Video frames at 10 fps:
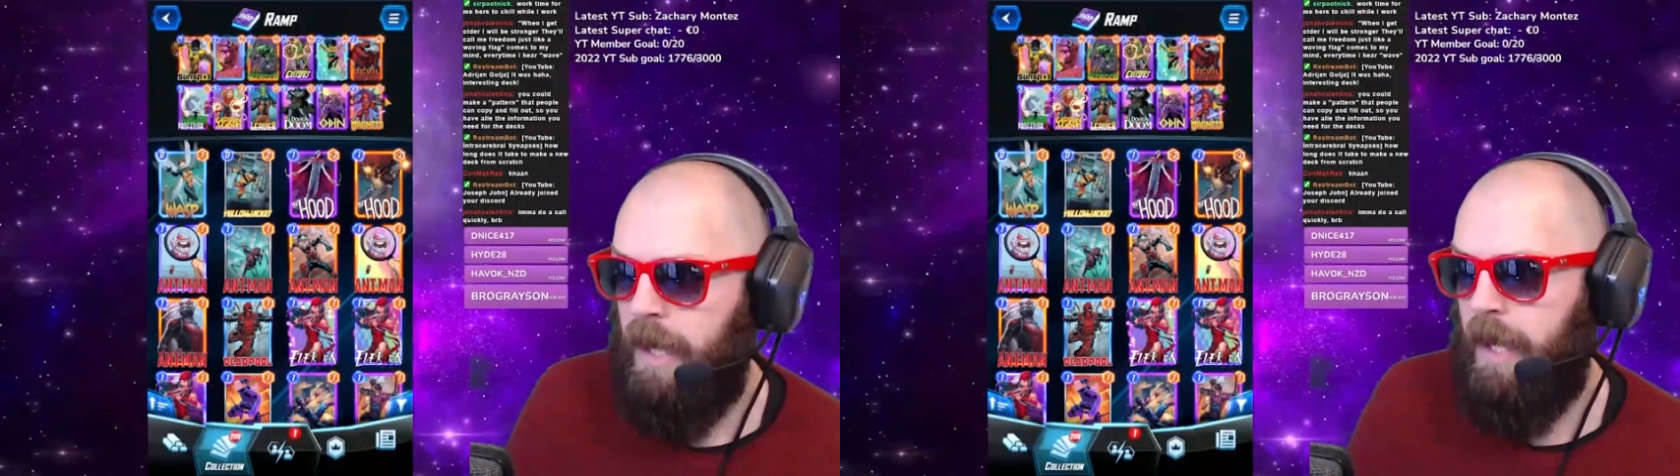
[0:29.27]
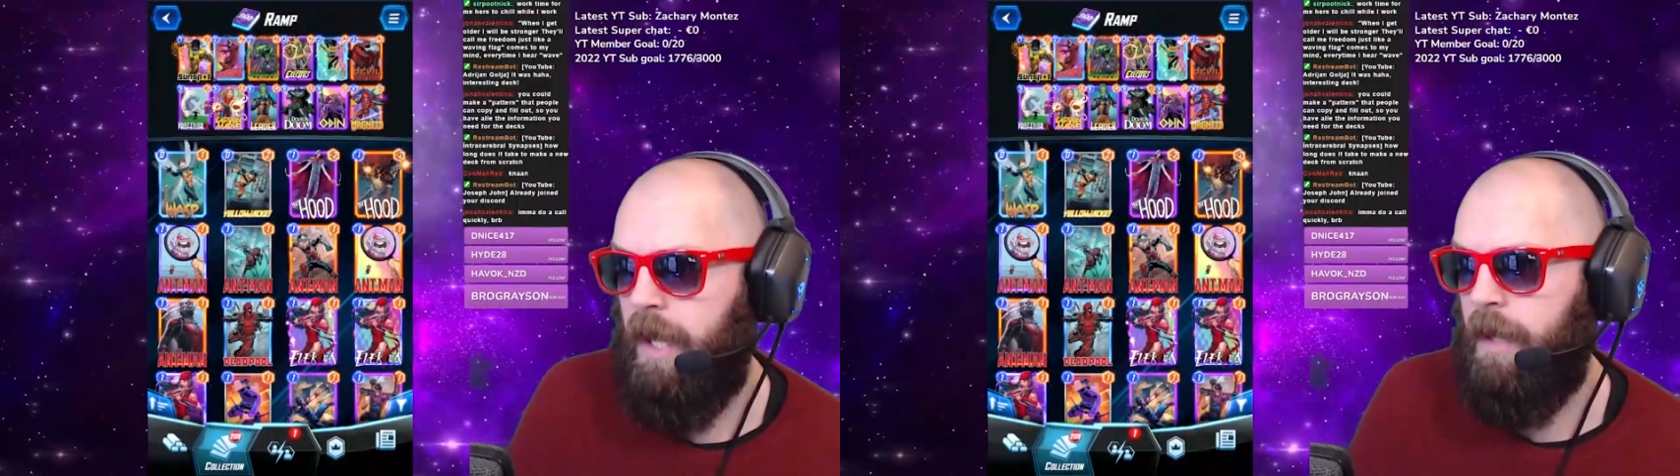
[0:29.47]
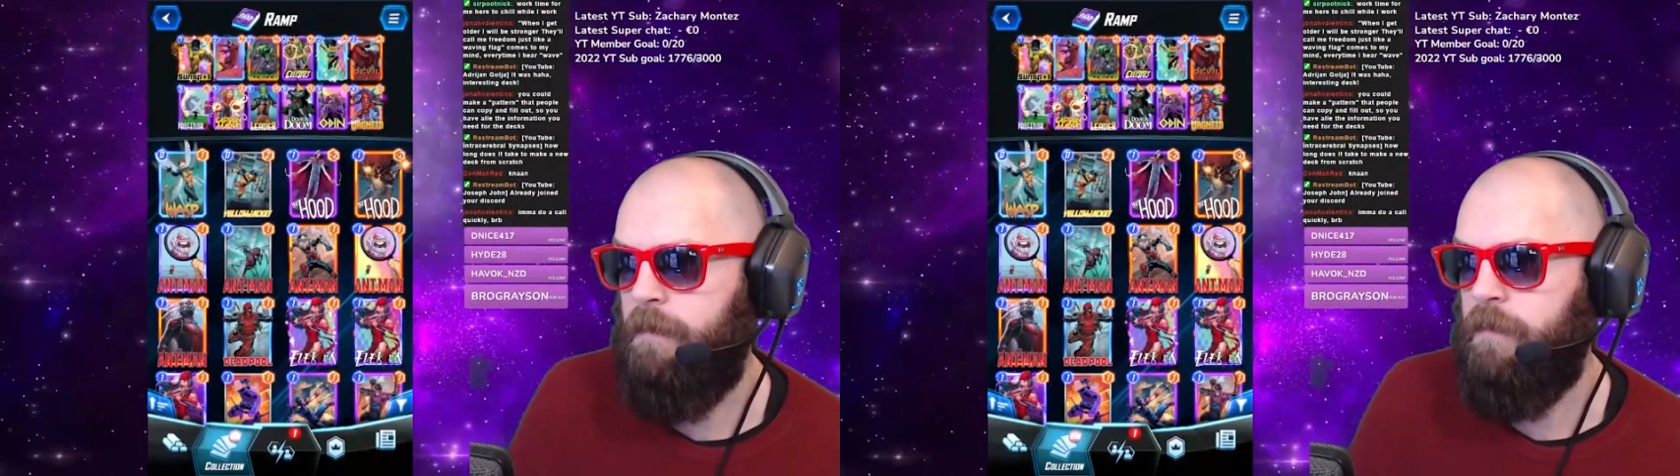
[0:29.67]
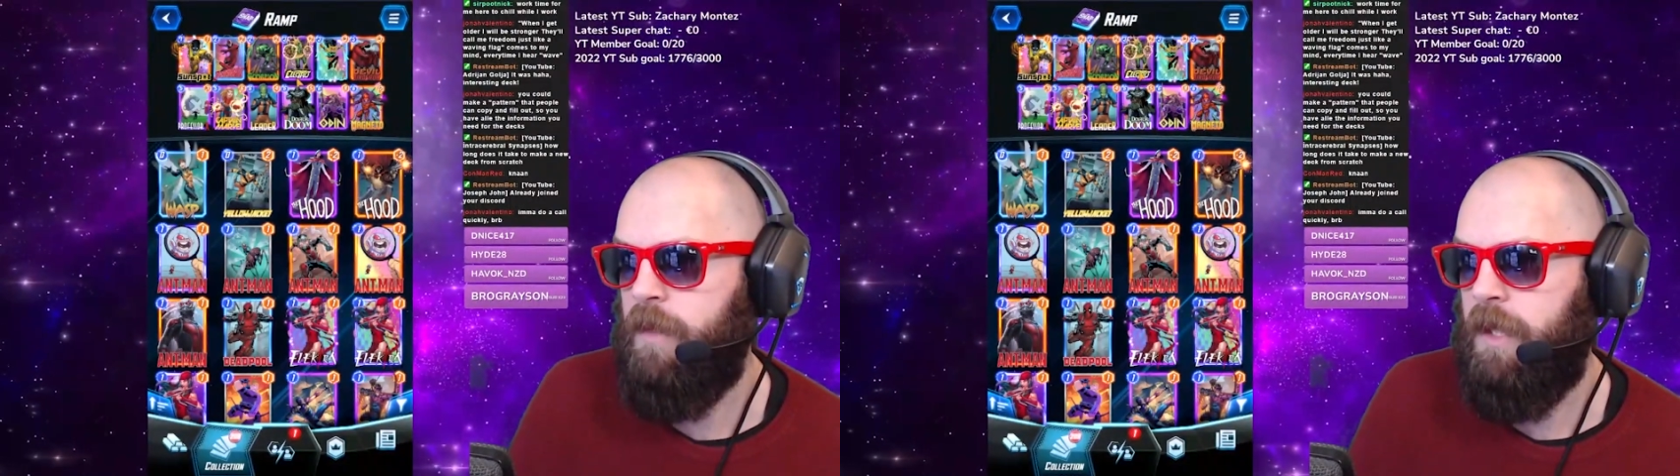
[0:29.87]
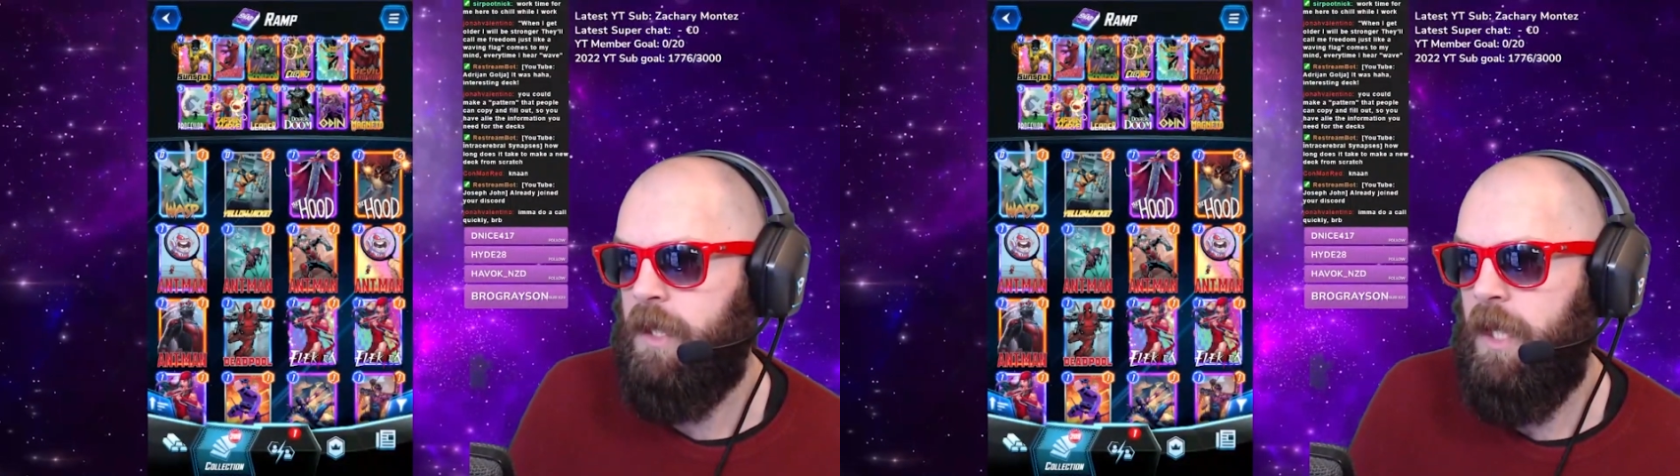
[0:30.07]
Um, the
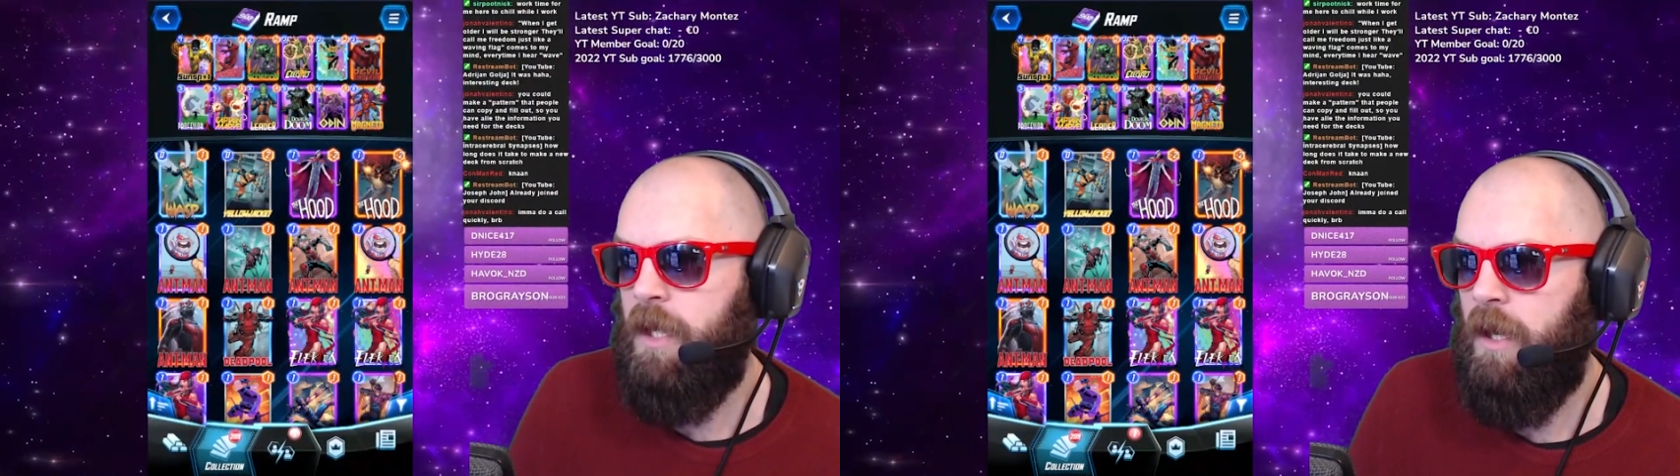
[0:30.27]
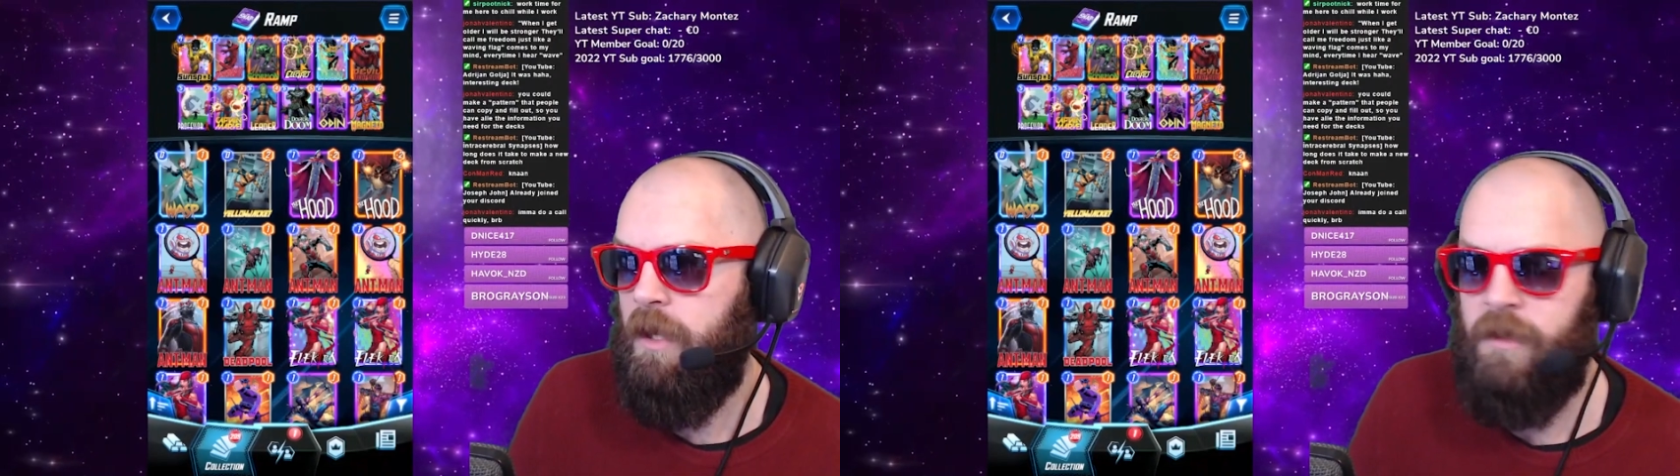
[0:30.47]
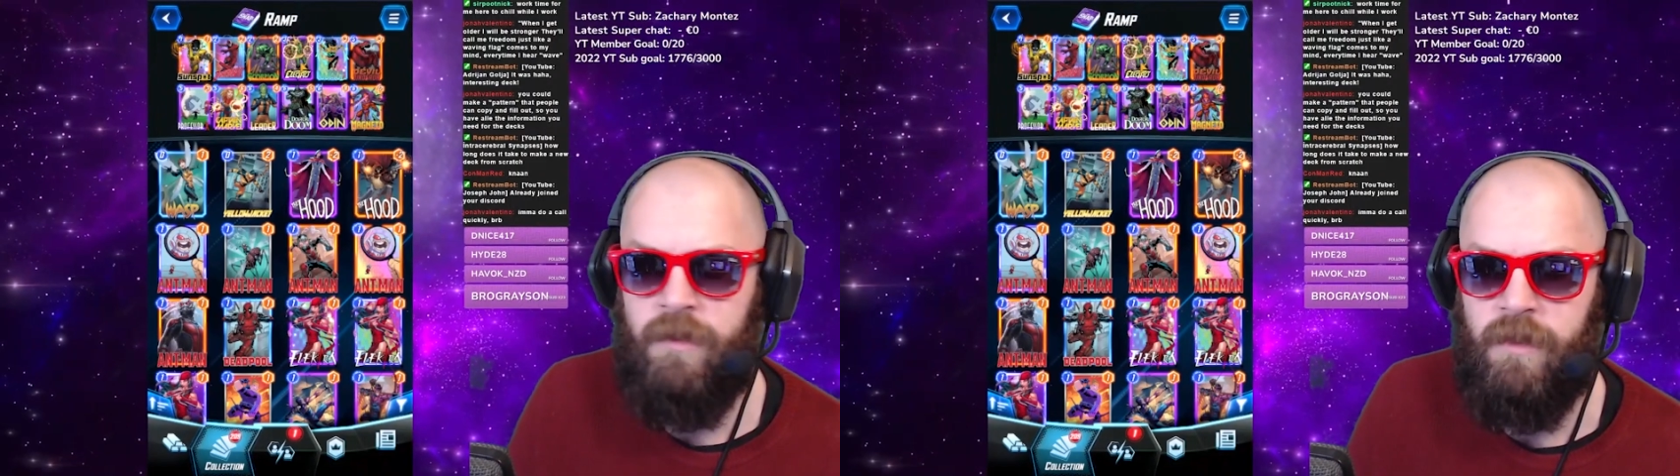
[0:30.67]
key cards